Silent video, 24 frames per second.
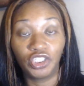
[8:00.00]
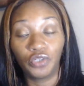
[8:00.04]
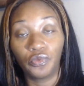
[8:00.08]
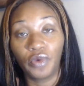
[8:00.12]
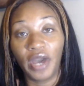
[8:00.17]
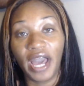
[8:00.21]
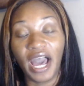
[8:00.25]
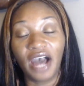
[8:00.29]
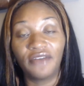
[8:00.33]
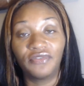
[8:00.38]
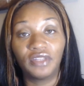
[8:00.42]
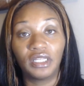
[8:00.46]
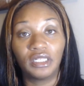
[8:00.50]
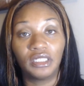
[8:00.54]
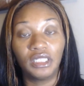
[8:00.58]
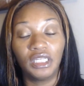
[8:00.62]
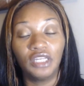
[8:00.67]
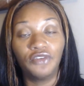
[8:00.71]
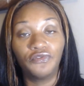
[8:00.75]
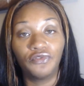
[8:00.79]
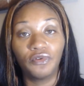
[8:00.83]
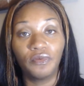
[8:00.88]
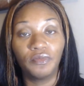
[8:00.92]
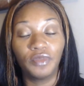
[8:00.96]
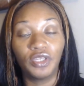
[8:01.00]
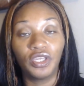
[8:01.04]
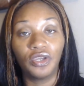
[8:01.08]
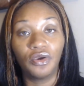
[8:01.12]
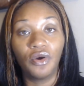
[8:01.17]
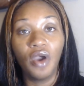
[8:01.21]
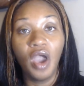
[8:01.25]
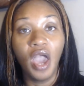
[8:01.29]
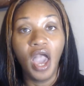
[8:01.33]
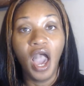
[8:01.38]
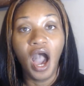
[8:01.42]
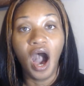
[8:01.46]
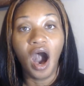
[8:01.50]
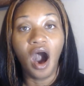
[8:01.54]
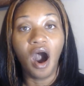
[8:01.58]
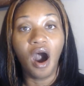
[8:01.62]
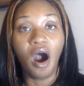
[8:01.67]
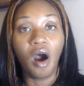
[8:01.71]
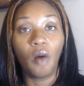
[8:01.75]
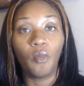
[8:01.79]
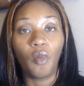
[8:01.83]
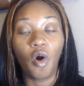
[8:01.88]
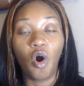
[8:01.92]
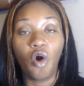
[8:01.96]
will have to leave from you.
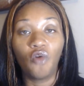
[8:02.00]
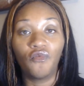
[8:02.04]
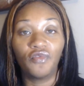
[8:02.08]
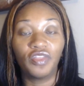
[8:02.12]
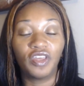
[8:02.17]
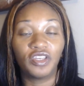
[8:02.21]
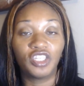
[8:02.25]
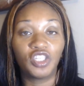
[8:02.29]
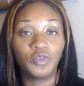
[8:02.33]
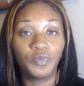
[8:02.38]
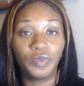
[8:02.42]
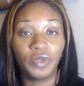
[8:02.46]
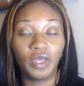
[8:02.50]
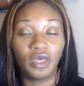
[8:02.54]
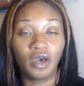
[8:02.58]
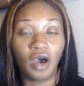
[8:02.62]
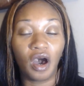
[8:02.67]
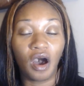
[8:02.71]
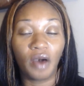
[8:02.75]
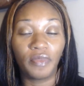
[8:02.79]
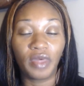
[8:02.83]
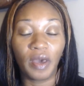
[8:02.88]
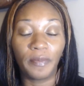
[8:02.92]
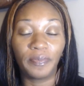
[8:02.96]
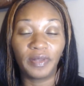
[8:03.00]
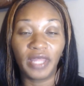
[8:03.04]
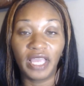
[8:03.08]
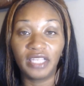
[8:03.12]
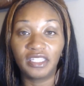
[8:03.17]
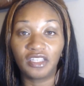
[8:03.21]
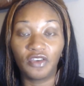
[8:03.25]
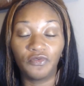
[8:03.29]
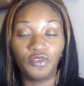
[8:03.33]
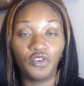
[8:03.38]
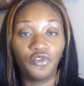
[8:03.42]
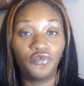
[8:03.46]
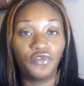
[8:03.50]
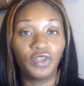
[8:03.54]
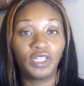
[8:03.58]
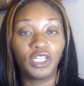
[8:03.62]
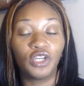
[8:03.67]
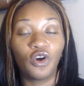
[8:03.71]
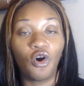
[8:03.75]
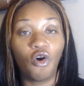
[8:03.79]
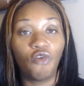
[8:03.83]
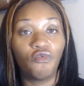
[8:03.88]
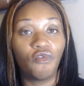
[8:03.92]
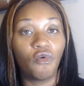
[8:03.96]
That place of you feeling
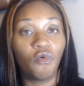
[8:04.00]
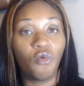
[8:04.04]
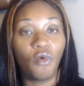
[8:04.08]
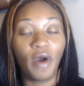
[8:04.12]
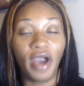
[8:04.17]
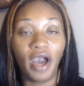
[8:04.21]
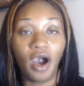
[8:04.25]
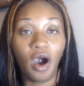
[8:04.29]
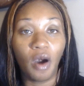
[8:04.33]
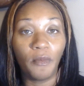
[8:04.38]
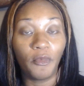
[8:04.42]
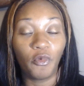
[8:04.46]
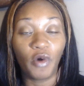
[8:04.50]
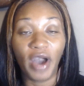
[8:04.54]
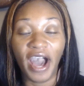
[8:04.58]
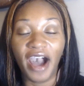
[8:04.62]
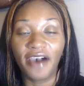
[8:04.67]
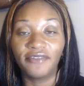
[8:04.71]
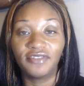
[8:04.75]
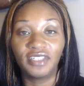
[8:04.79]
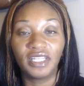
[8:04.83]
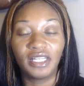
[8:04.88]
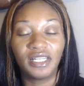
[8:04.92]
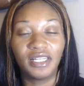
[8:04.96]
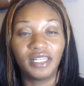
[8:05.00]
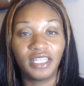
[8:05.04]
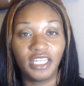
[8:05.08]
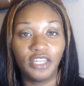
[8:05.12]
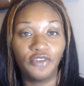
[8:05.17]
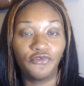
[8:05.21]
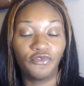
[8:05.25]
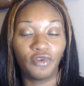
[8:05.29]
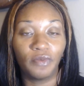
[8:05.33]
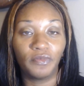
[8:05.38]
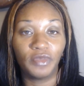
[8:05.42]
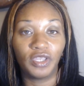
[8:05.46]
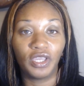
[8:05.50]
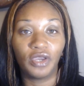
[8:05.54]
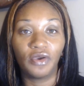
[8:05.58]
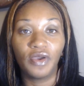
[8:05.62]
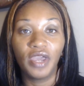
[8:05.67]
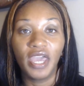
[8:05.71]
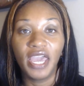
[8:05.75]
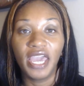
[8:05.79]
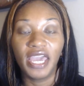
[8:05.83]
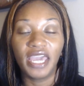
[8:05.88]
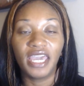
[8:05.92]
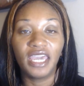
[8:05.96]
overwhelmed will have to leave from you
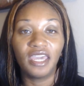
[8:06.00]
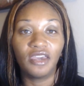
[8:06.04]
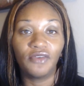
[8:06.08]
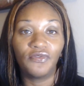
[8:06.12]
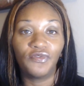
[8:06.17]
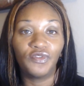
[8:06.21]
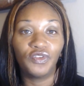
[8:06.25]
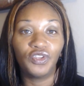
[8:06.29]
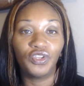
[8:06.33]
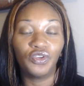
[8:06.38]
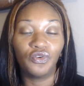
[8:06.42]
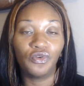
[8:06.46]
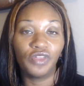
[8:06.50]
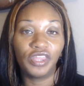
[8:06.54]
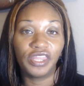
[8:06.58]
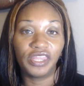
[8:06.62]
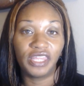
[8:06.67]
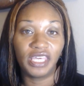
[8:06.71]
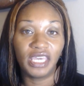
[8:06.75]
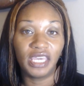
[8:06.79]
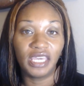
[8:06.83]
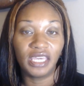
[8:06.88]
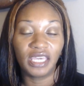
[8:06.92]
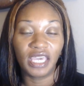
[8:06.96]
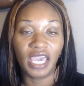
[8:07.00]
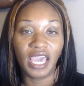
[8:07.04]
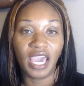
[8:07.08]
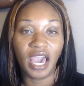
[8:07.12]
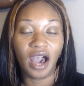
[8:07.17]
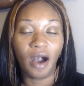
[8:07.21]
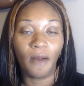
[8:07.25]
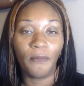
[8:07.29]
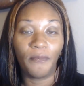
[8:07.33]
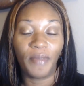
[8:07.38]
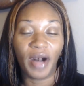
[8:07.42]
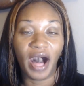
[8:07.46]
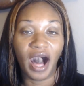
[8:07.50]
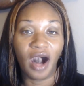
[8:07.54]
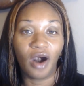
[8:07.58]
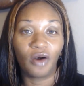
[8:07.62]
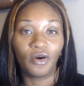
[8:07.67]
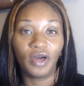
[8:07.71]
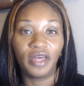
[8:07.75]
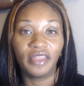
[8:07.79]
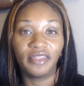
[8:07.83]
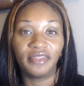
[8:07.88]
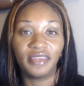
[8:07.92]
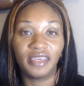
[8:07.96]
if you think
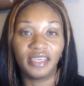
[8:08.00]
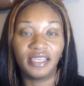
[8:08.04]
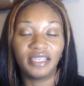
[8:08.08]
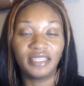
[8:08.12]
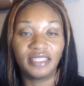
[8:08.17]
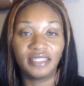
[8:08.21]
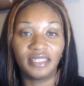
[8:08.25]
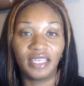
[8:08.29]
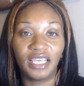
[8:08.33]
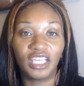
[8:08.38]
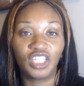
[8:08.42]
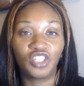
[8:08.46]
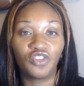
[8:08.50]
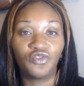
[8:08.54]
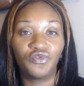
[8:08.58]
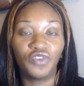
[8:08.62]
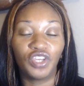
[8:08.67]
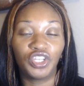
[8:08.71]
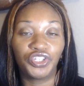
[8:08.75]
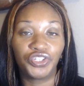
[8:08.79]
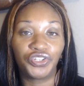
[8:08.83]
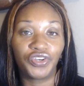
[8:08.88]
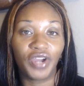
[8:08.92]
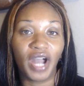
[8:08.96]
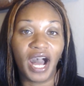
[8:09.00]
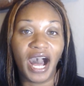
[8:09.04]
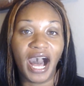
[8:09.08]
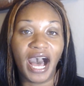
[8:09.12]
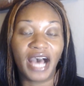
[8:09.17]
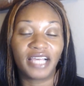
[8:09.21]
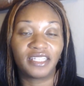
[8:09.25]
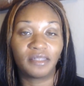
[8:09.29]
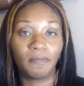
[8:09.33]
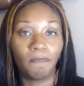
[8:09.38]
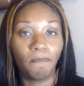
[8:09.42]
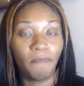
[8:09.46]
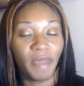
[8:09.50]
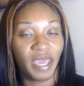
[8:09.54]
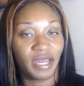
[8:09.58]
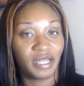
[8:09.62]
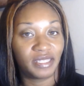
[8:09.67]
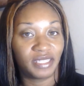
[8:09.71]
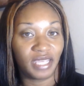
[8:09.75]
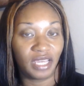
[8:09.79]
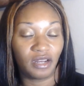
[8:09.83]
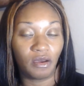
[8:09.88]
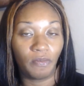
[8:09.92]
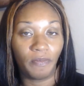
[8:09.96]
about these things. Fix your eyes,
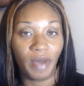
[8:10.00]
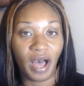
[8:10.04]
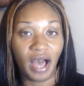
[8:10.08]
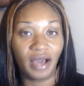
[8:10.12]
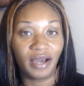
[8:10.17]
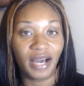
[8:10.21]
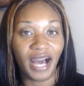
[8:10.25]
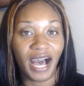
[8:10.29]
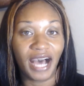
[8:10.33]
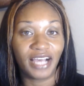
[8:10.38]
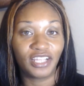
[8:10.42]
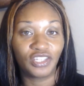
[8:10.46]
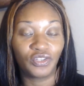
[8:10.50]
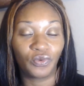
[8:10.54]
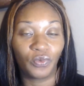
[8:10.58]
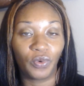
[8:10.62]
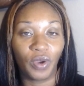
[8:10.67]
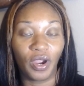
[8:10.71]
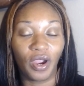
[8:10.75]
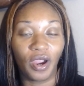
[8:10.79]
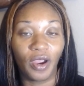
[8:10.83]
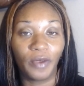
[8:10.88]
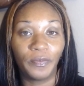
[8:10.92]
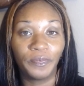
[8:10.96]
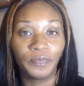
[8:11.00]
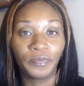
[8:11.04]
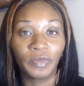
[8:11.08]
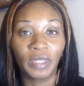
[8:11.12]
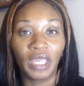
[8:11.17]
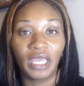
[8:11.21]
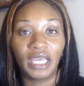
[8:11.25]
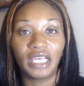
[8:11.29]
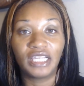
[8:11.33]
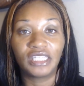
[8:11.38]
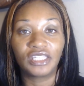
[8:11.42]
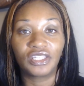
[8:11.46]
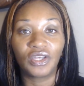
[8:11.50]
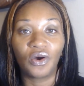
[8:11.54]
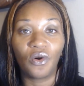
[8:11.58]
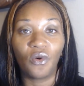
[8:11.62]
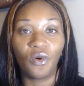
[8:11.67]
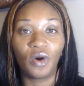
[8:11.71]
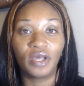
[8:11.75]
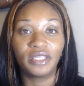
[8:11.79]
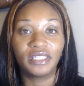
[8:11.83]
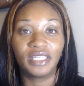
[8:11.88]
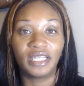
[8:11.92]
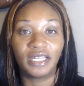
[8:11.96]
meditate upon God's word. And so
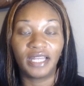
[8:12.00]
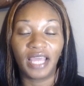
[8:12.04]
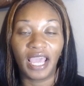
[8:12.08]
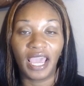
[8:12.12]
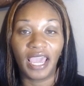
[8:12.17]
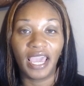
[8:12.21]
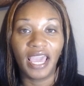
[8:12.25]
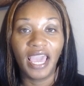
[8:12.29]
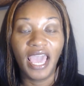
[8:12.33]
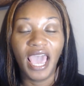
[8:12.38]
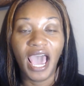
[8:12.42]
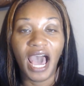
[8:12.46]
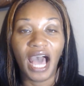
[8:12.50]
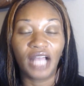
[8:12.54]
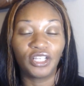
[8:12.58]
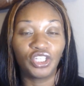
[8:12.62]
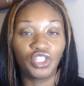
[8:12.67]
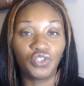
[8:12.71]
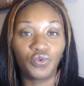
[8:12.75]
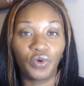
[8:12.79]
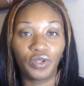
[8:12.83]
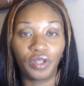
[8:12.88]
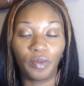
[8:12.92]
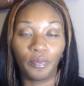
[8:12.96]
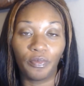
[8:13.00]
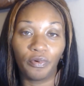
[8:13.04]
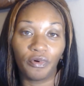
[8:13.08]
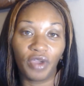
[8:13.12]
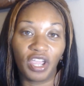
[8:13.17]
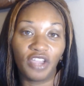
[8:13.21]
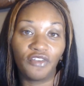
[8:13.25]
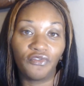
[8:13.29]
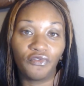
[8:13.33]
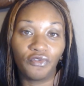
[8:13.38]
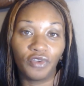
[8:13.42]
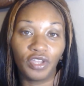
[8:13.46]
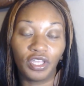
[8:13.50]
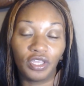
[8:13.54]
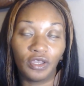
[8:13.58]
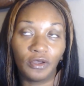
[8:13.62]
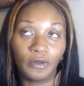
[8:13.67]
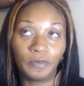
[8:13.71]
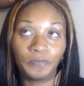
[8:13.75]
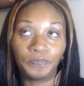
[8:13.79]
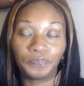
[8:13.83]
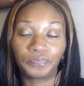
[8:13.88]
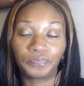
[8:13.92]
on today, I just want to pray for you.